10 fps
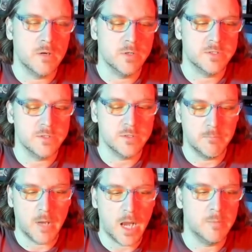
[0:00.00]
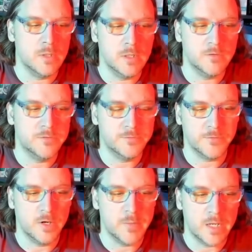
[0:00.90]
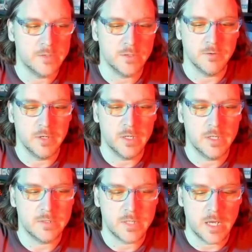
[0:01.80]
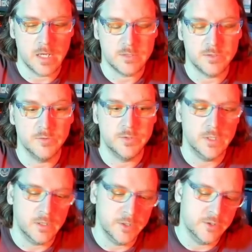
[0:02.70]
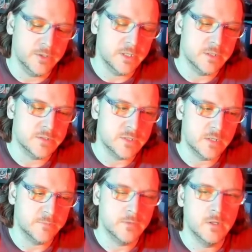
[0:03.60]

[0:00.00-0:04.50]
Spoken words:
which is the Bible of Freemasonry, it says to delude and deceive.